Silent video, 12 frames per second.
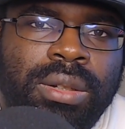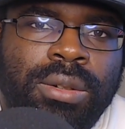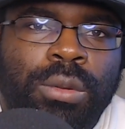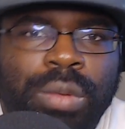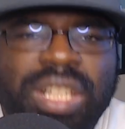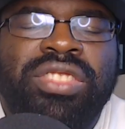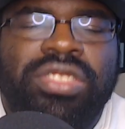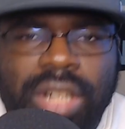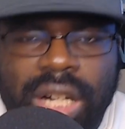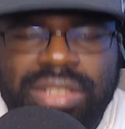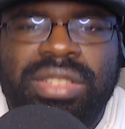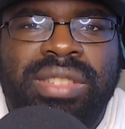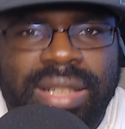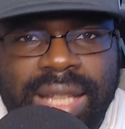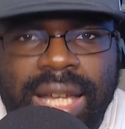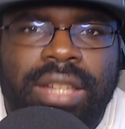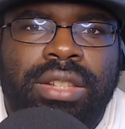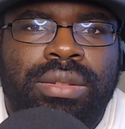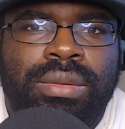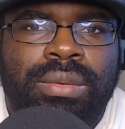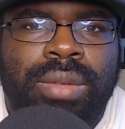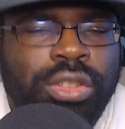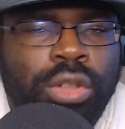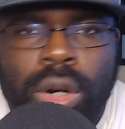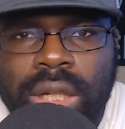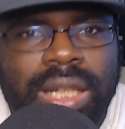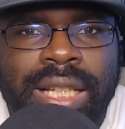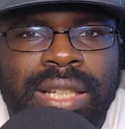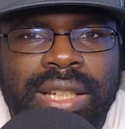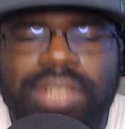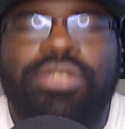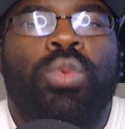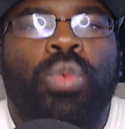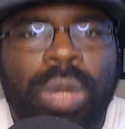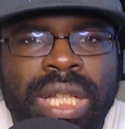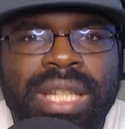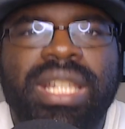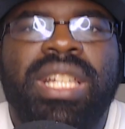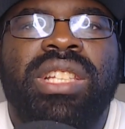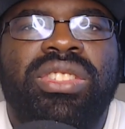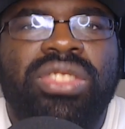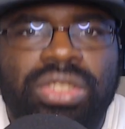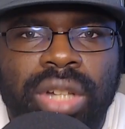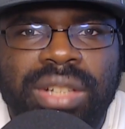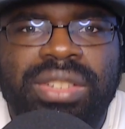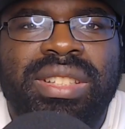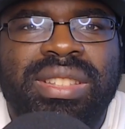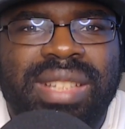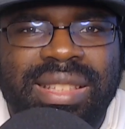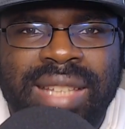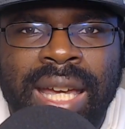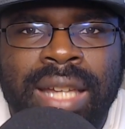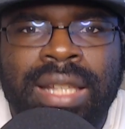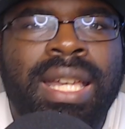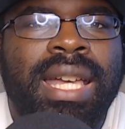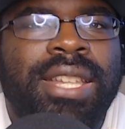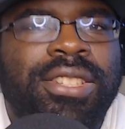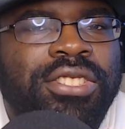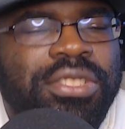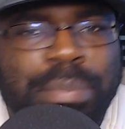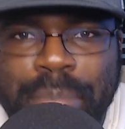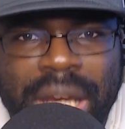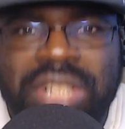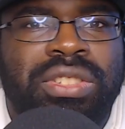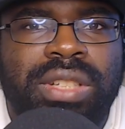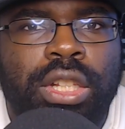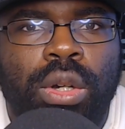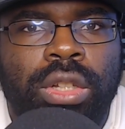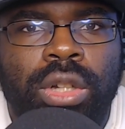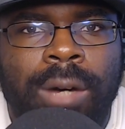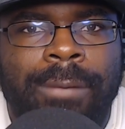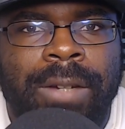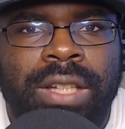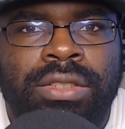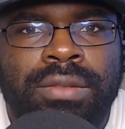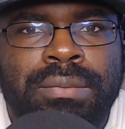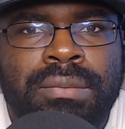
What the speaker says: We sucked today. Let's call it like it is. We sucked today, especially on offense.